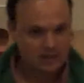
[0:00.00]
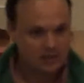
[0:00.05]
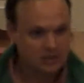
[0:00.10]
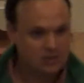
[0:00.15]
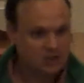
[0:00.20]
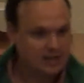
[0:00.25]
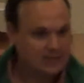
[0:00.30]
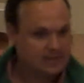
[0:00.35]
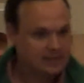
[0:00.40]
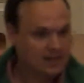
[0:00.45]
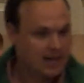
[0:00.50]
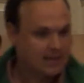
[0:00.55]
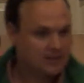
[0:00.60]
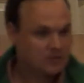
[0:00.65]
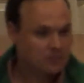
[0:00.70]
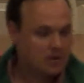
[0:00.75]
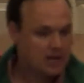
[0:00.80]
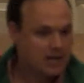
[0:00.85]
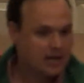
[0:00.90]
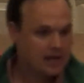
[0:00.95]
Just
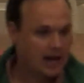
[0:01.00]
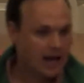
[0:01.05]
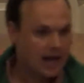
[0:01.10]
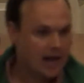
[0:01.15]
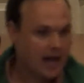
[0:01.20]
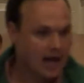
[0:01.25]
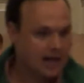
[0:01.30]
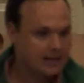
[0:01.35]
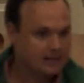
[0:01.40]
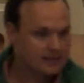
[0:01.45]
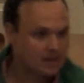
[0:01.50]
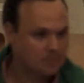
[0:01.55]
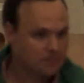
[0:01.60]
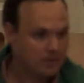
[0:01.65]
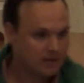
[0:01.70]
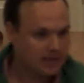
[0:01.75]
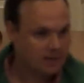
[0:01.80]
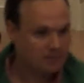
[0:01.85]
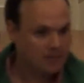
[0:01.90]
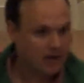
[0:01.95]
last week, I had
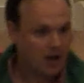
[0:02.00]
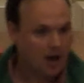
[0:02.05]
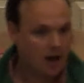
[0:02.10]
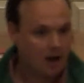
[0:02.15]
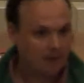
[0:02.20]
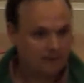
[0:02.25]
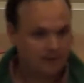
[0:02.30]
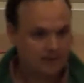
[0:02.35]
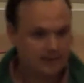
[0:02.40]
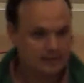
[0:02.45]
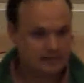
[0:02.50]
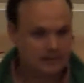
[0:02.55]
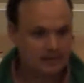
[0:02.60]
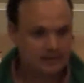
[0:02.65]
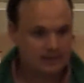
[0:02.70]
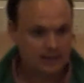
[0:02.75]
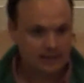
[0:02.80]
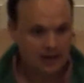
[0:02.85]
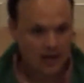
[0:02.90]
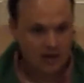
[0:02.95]
somebody in my office,
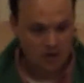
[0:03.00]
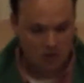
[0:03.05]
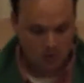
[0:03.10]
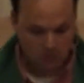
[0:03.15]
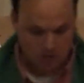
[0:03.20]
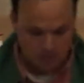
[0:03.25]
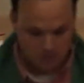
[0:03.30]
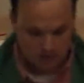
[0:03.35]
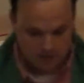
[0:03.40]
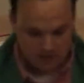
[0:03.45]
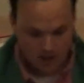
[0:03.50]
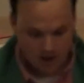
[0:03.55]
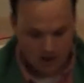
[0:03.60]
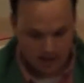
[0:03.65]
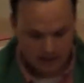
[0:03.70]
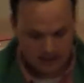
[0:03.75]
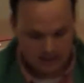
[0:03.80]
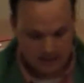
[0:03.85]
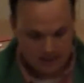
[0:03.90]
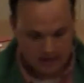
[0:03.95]
and together we were
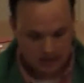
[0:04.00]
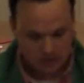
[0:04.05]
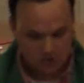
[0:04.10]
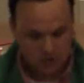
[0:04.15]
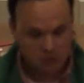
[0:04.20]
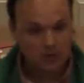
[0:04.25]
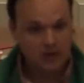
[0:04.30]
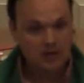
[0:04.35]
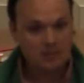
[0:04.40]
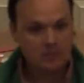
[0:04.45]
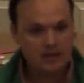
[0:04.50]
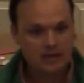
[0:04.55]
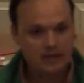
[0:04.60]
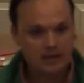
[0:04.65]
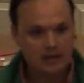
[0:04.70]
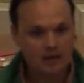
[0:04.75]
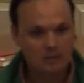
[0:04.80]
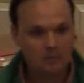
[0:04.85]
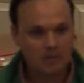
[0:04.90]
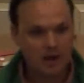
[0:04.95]
talking and
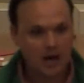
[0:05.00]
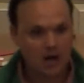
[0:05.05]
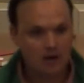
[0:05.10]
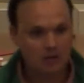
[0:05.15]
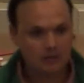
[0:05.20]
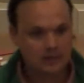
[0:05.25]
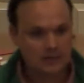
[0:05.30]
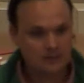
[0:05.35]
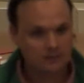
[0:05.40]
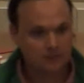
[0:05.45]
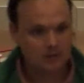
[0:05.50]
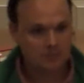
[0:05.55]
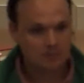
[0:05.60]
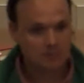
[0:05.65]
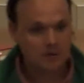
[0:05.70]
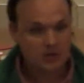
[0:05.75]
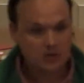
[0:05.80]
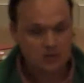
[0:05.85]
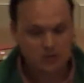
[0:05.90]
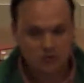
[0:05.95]
dreaming about different
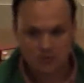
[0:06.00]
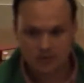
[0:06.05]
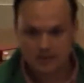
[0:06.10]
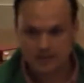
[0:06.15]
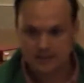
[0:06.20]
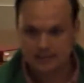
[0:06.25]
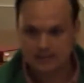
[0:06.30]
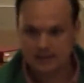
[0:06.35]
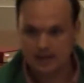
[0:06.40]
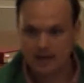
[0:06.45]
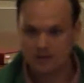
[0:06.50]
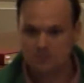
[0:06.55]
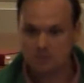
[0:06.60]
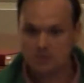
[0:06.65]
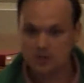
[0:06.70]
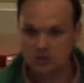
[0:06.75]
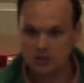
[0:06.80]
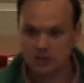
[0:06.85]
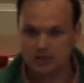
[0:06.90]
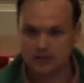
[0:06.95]
ministries and
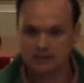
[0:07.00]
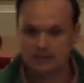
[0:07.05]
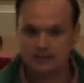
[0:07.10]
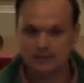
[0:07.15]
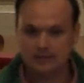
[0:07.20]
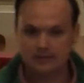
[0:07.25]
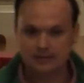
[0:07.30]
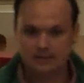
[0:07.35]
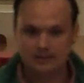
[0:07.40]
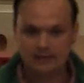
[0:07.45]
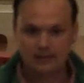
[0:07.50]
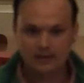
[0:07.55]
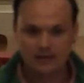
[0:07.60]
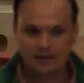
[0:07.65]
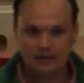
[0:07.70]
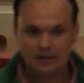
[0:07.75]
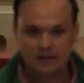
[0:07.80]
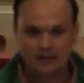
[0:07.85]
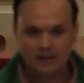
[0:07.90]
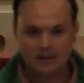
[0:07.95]
missions
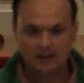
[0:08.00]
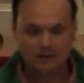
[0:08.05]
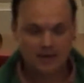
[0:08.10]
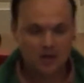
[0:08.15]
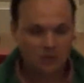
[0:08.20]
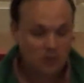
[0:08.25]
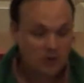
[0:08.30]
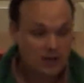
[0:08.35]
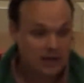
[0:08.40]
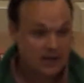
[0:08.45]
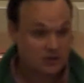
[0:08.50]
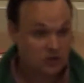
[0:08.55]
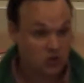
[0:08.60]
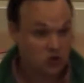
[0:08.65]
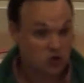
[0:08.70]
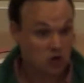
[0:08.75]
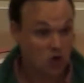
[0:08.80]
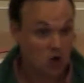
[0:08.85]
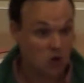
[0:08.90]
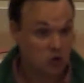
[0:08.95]
that we as a
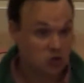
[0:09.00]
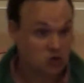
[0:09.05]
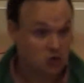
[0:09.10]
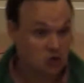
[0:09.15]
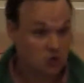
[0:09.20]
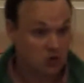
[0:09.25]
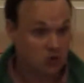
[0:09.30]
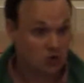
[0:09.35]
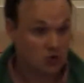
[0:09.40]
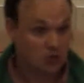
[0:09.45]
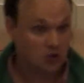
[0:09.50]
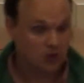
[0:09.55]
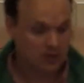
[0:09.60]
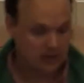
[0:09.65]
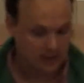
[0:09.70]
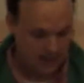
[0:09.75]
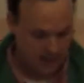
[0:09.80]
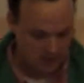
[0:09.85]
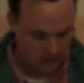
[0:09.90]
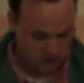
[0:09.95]
church could
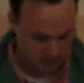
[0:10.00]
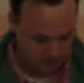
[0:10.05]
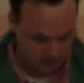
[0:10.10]
engage